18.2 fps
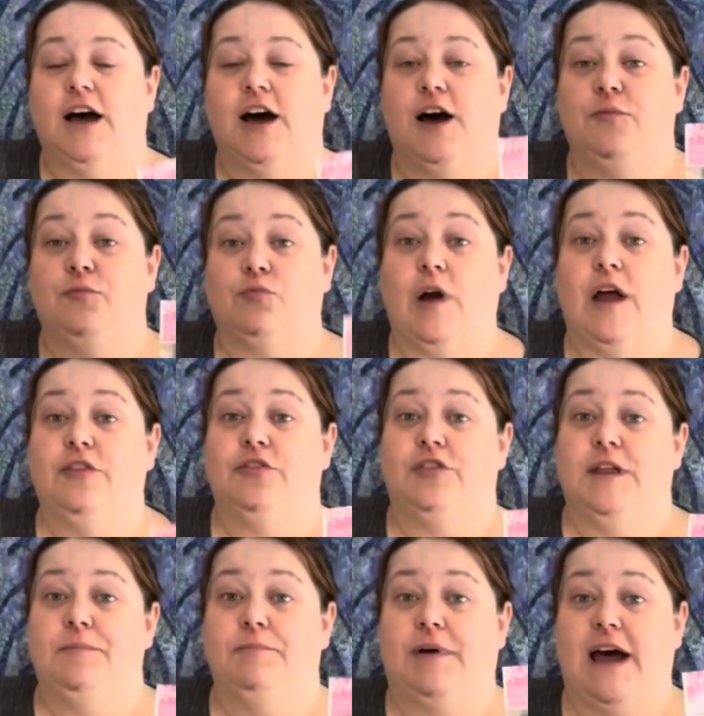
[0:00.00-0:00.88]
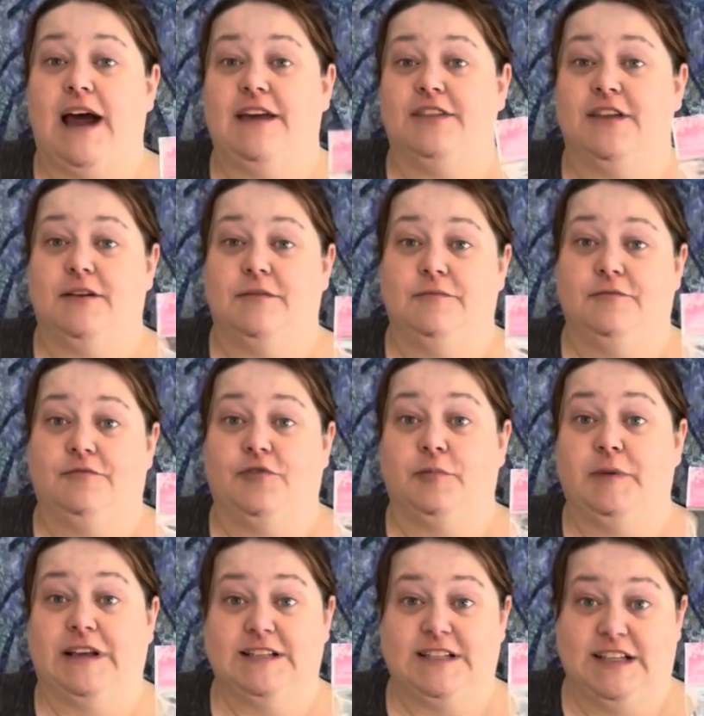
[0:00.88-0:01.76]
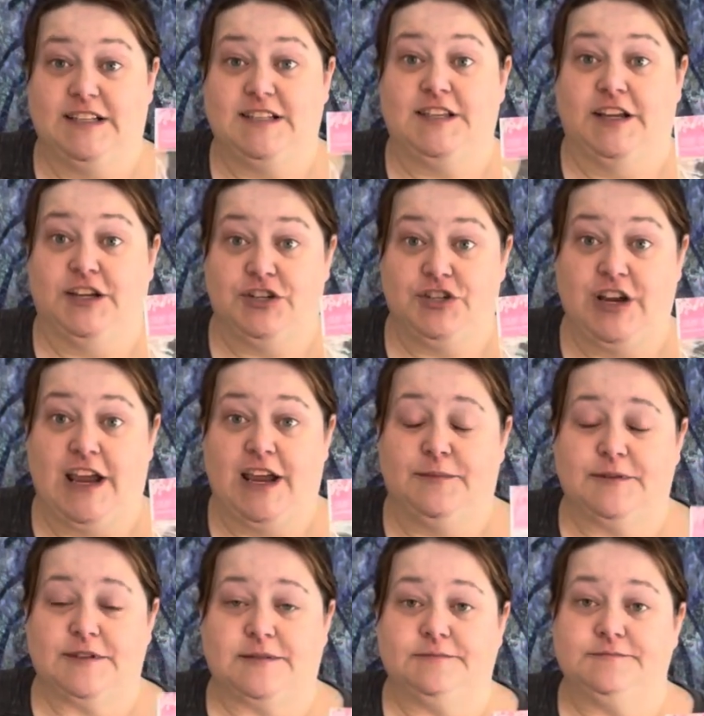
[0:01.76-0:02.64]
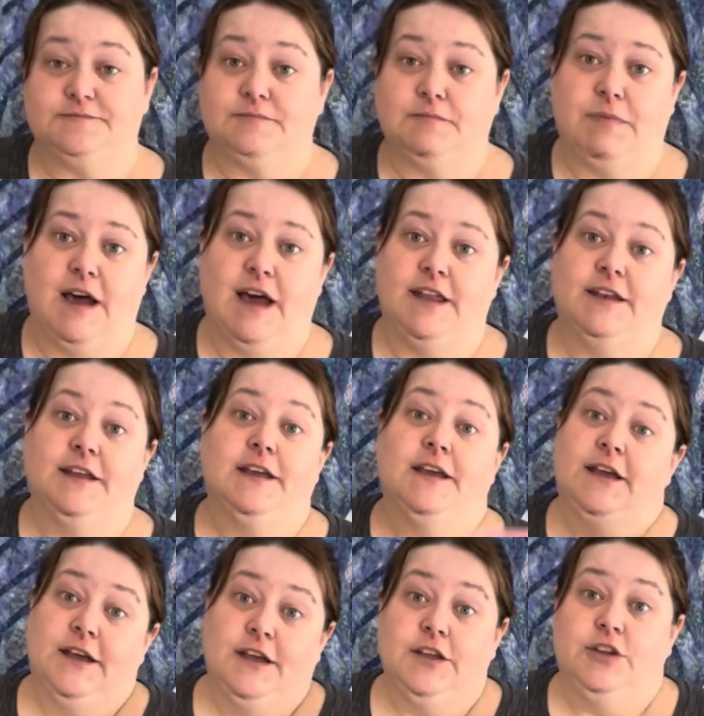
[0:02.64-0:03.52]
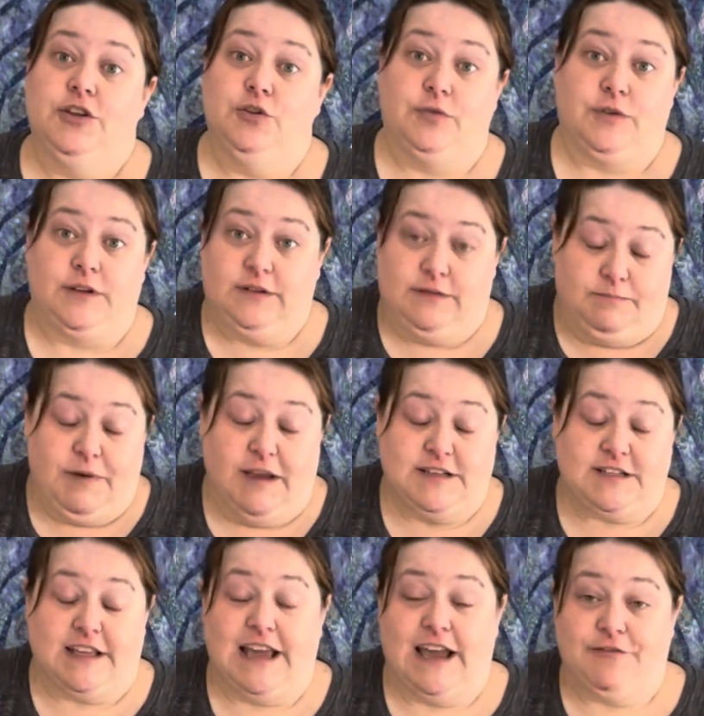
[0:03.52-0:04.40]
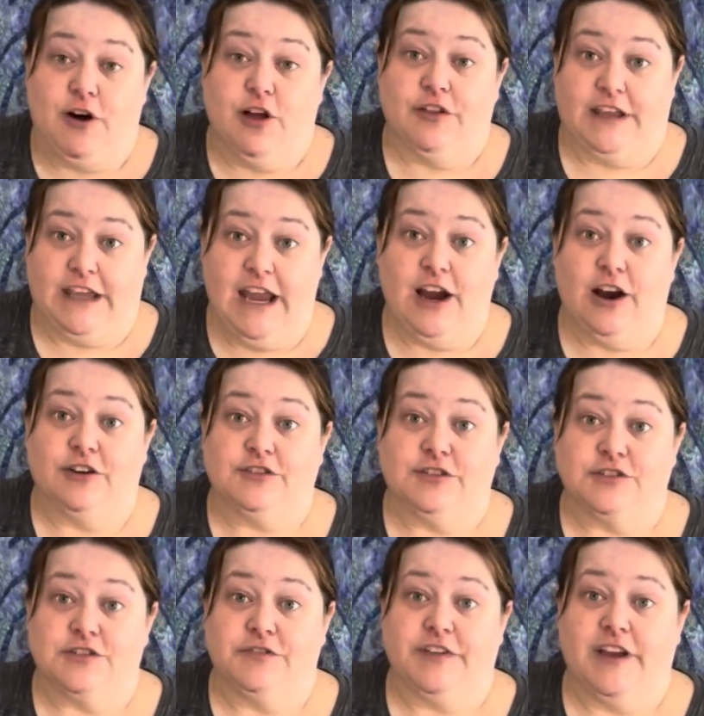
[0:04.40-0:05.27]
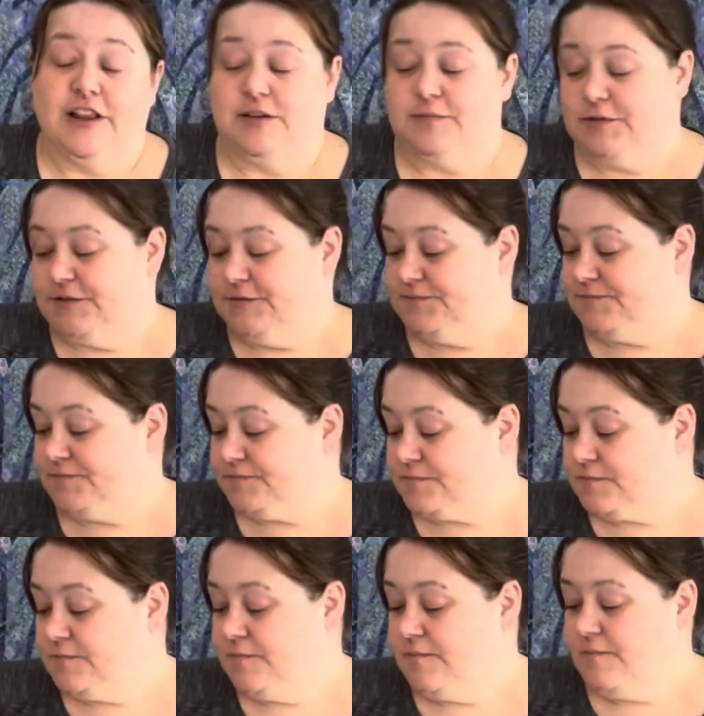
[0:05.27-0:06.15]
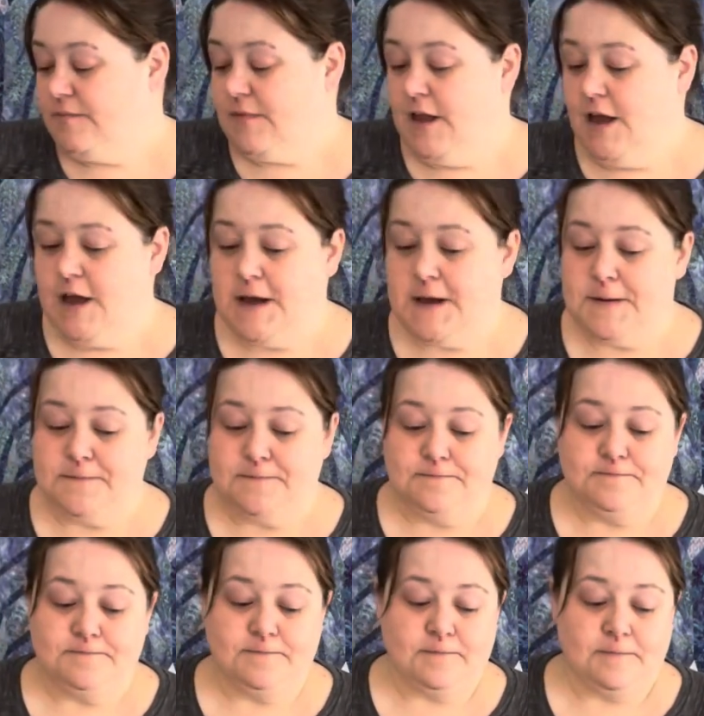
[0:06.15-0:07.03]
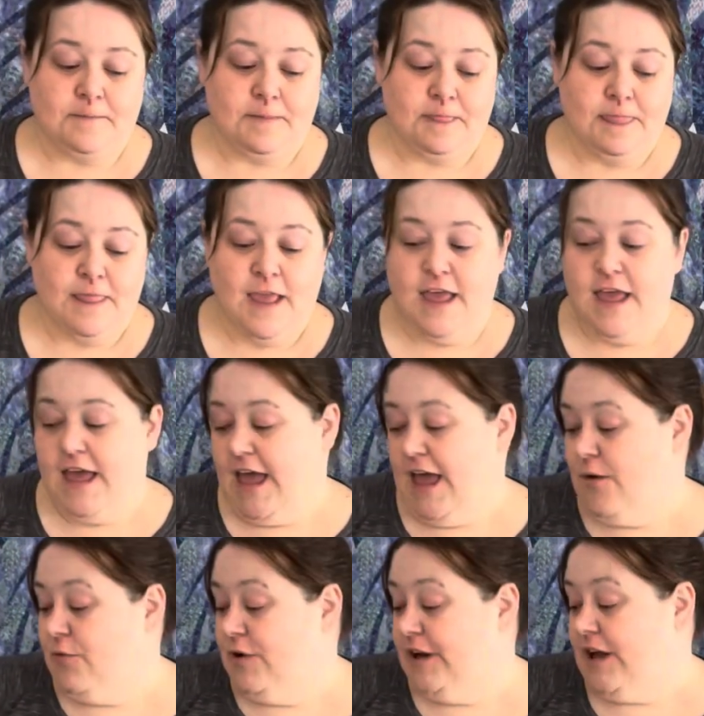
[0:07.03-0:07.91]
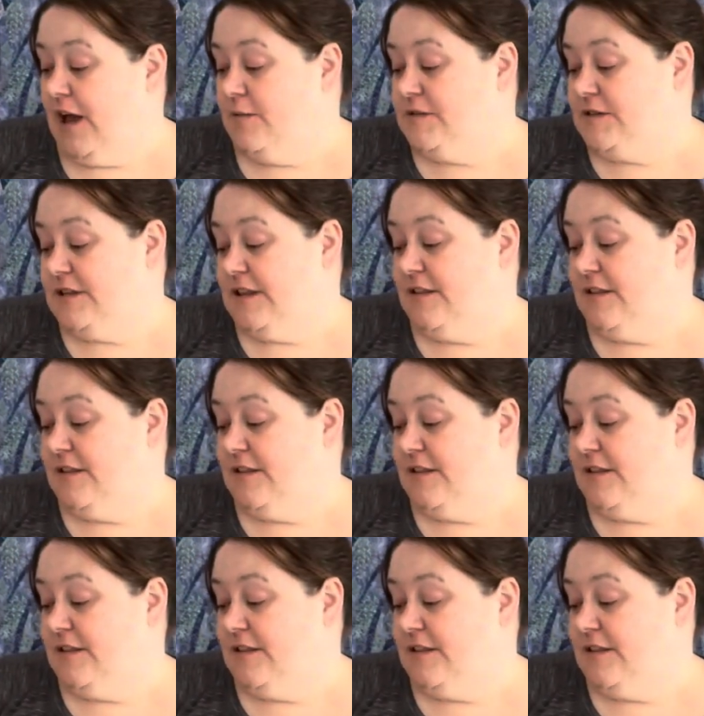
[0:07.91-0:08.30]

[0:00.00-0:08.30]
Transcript: rather than buy them from existing shapes. But you basically have all the characters available. And when it comes to